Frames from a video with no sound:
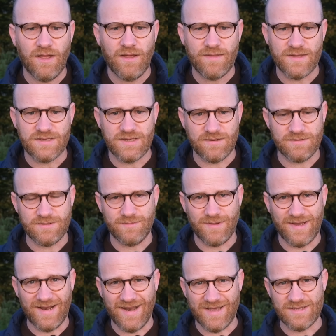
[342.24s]
There seem to
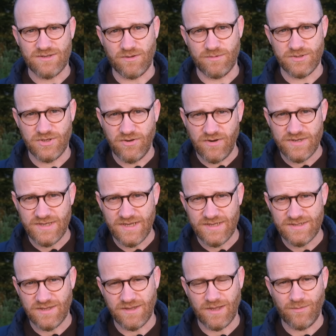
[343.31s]
be less
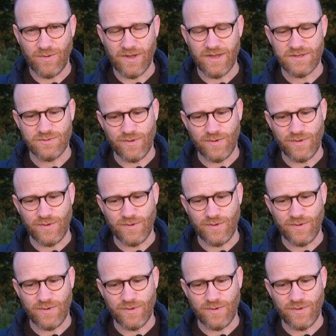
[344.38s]
opportunities than there were